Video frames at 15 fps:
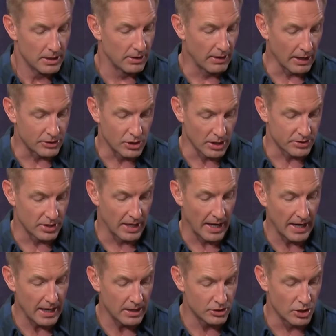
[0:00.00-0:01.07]
You got Justin
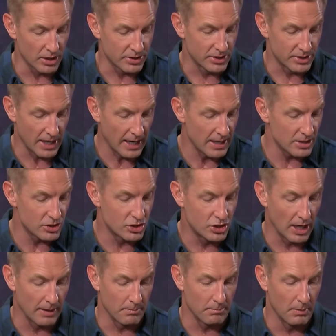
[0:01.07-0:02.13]
Hay- Justice Haynes,
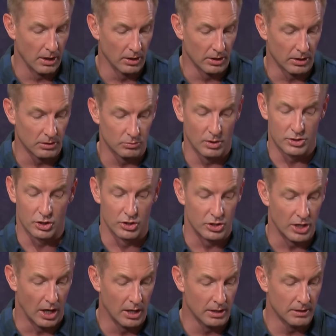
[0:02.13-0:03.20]
Jam Miller,
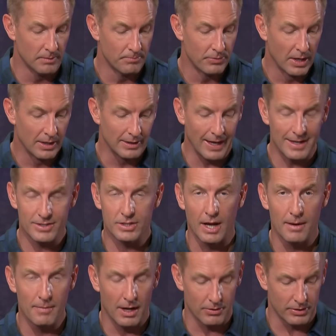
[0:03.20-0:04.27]
Richard Young. Last
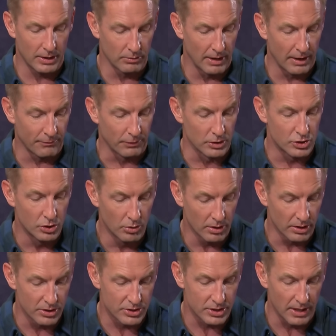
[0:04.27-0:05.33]
time out, they ran it for
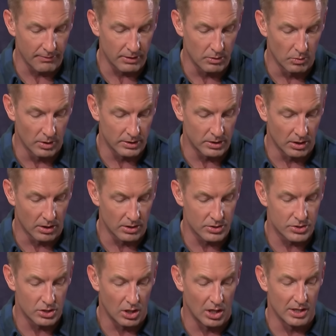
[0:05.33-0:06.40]
271
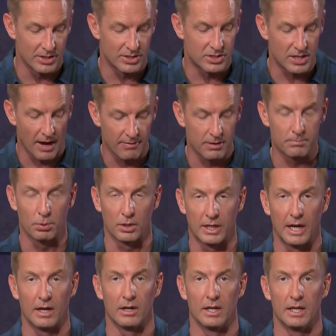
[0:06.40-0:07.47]
yards on seven per
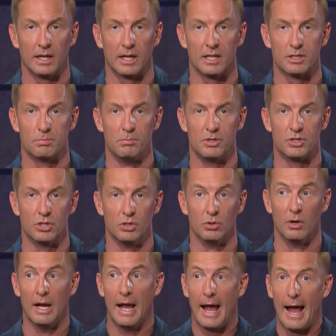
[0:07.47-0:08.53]
carry against
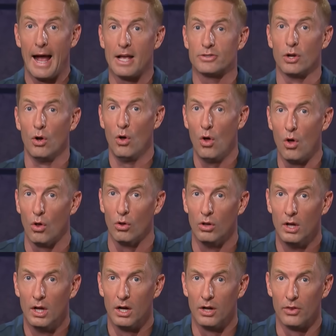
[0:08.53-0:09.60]
Mizzou as a whole
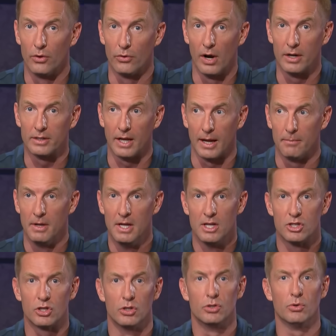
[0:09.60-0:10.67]
in the run game.
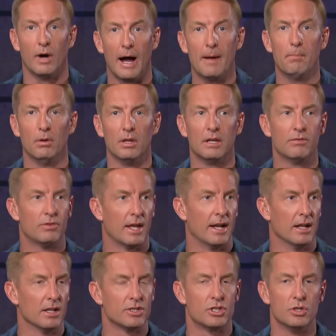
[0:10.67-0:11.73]
So, do I believe that
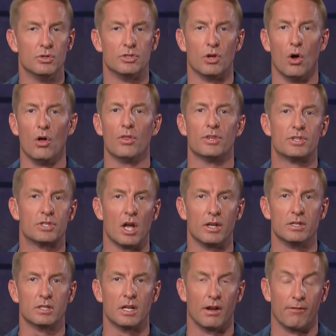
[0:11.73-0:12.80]
LSU is all of a
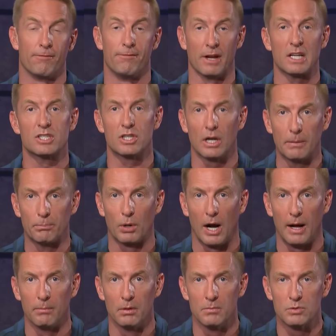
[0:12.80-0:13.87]
sudden going to fix their
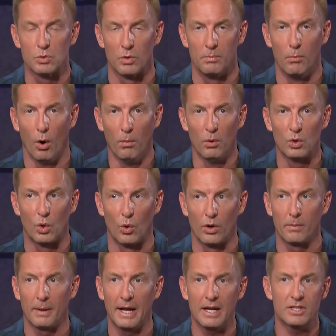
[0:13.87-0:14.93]
problems with mobile
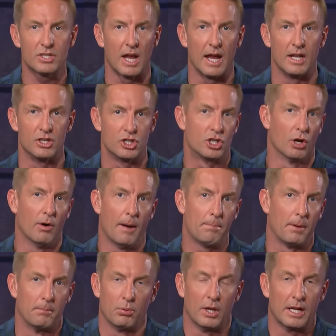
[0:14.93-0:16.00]
quarterbacks and show
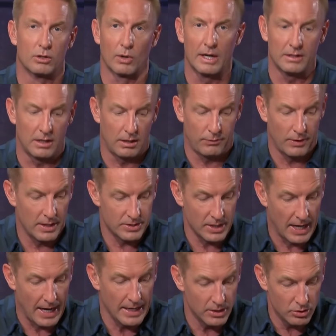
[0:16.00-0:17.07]
up and play great defense?
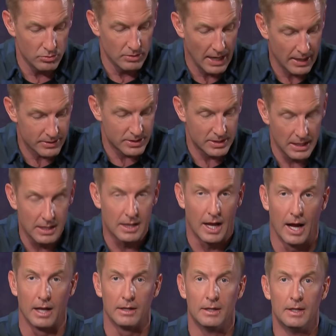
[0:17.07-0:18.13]
I do not see
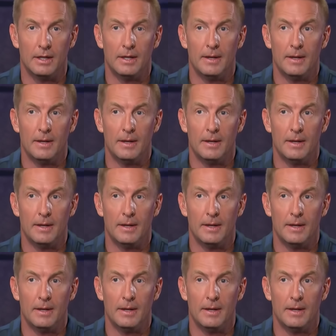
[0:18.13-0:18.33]
that.